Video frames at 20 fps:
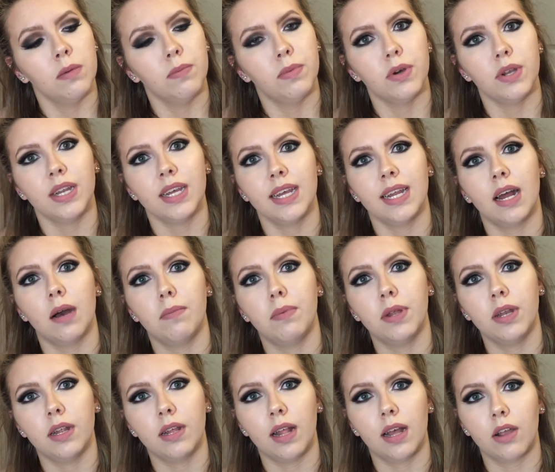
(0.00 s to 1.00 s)
put it, and I'll
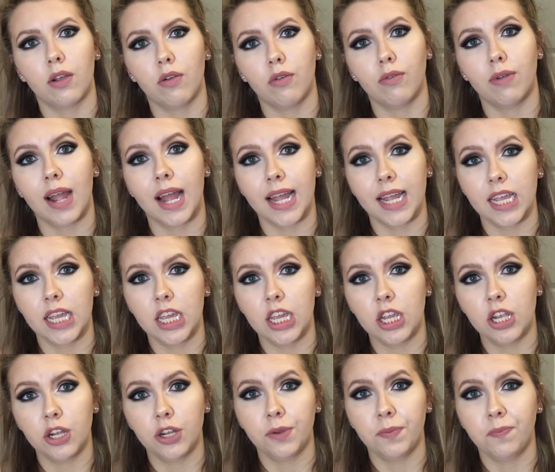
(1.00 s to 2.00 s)
put it like right
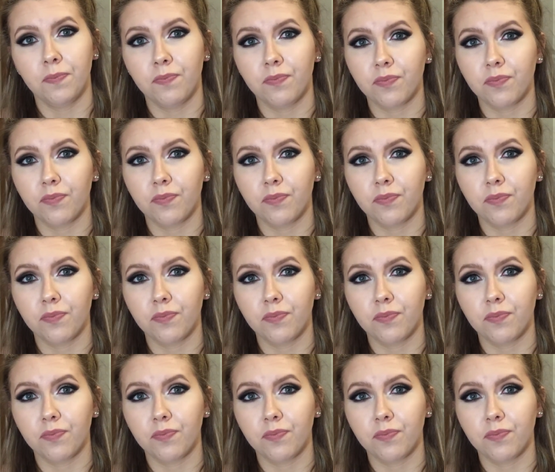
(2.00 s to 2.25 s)
here.